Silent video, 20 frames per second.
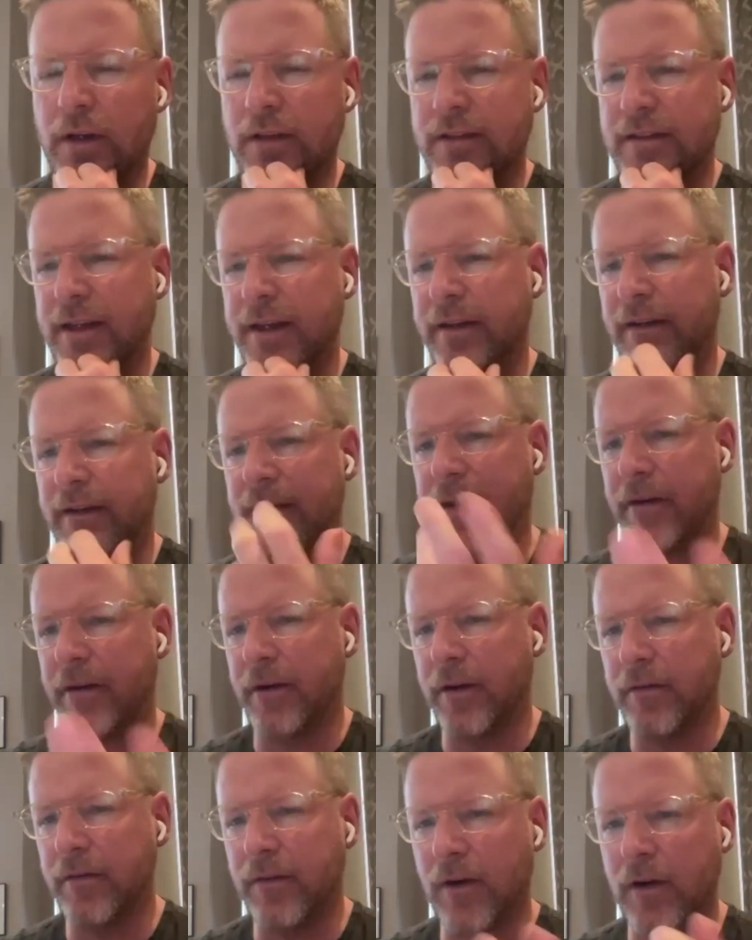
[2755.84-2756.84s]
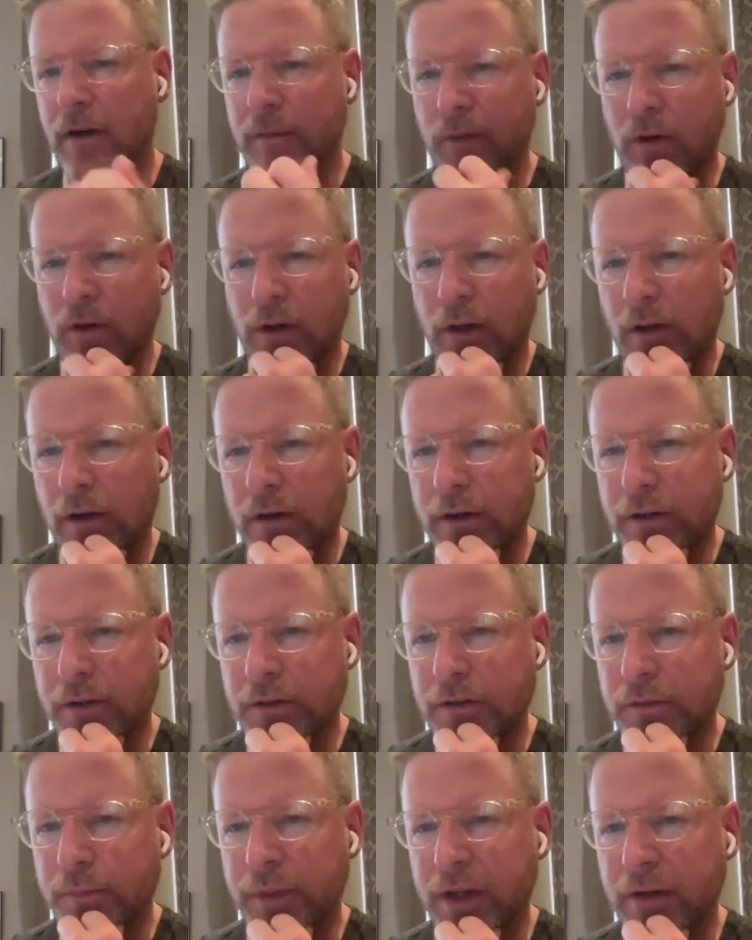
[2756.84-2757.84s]
uh, say, dairy farm or a
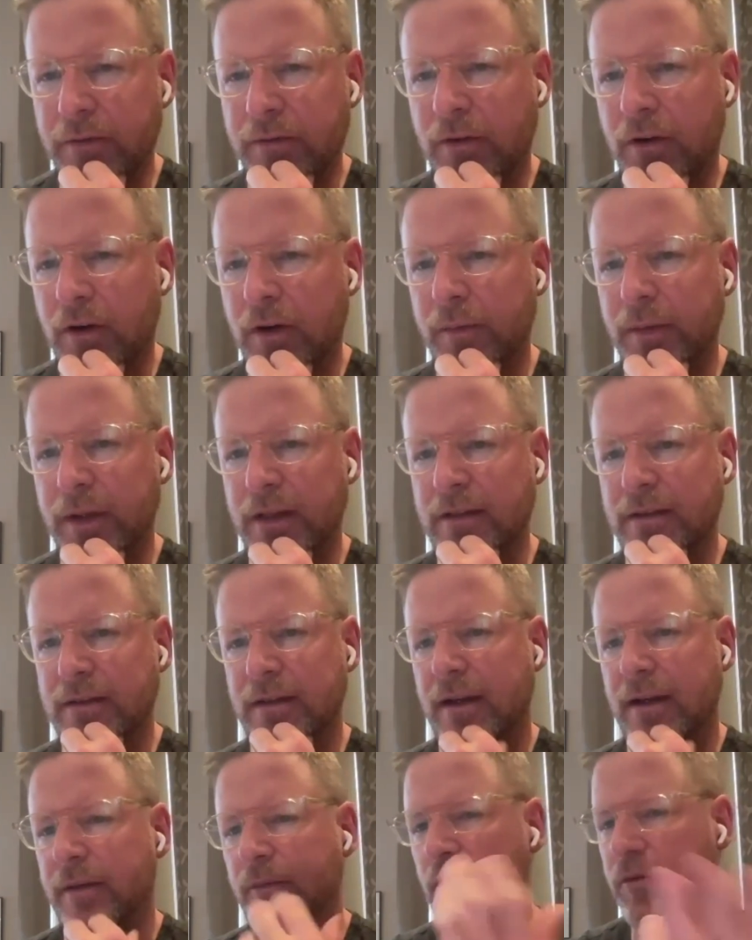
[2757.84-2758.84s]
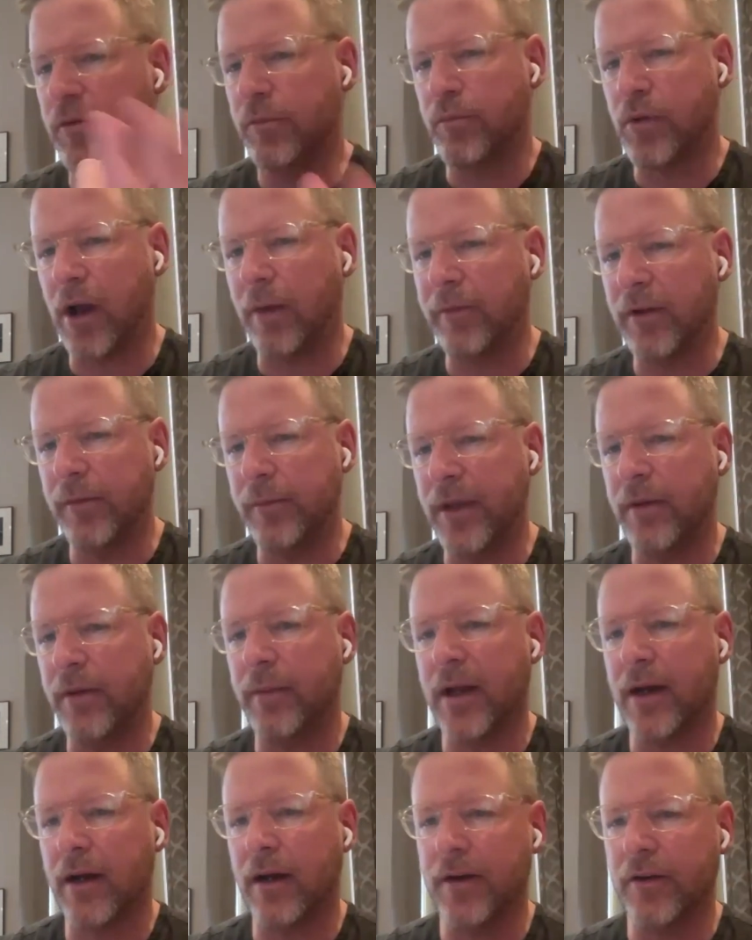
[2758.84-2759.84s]
large pig farm at the time would probably be
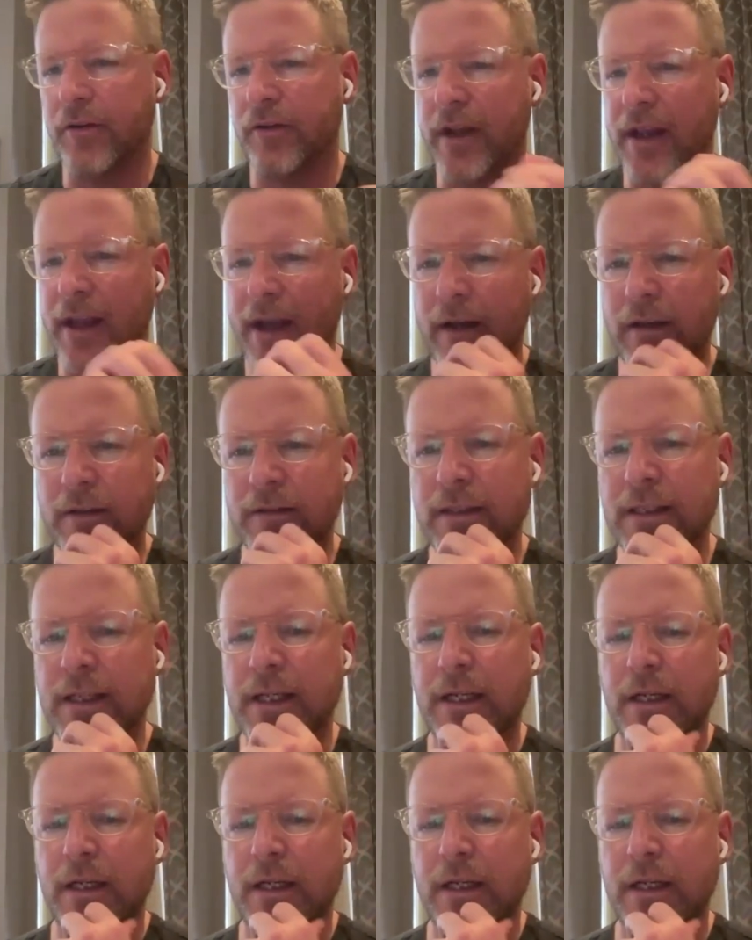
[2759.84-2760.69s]
about one hundred cows.